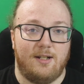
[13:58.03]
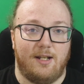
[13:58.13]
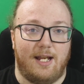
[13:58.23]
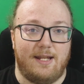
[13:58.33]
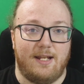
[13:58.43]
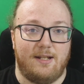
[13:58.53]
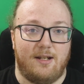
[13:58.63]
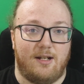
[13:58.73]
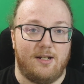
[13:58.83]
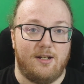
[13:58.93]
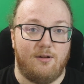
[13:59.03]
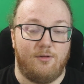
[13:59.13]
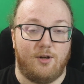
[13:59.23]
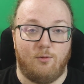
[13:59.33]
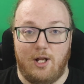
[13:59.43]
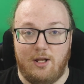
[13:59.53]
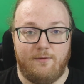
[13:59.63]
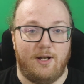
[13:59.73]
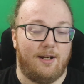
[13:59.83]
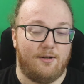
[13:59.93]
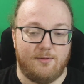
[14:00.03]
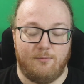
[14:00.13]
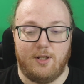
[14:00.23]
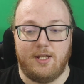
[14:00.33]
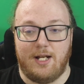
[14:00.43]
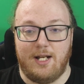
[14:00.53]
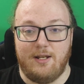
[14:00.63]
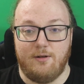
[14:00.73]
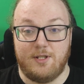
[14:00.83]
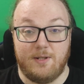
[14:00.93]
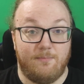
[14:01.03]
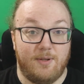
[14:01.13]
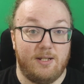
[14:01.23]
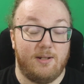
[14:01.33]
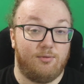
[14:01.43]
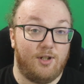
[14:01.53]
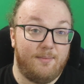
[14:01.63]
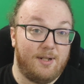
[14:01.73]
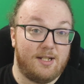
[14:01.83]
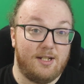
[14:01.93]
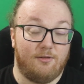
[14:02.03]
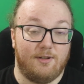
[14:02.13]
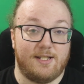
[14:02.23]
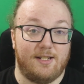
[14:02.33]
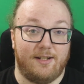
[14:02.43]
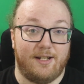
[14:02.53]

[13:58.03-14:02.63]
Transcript: And then, the qualifiers and whatnot. And those have been a pretty big deal recently.